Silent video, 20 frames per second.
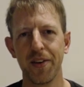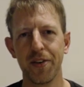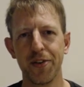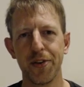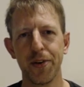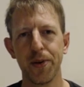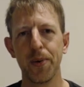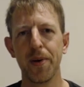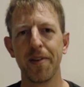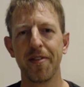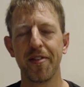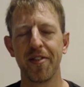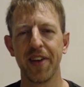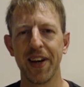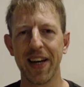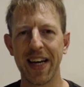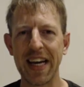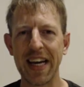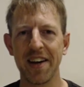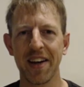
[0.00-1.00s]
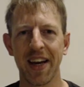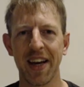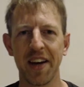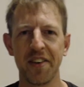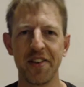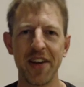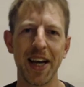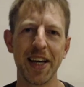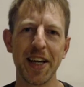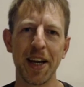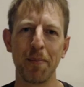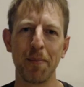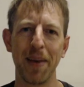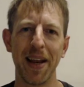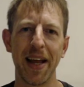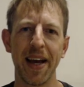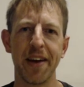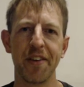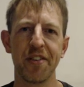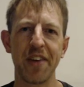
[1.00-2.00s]
two of the leading Italian
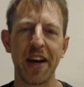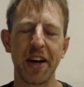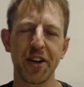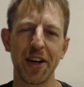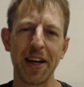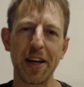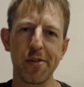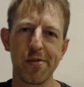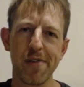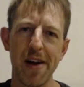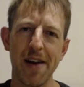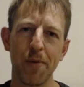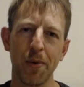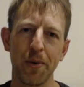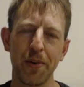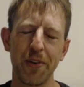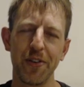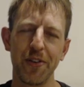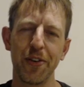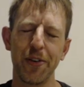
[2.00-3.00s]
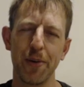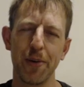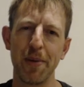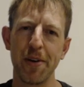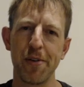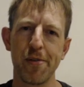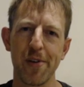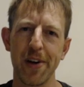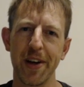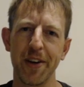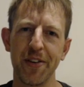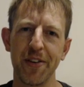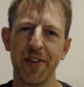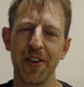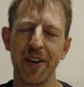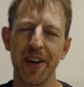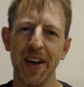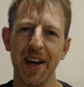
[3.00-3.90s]
players actually travelled to Madrid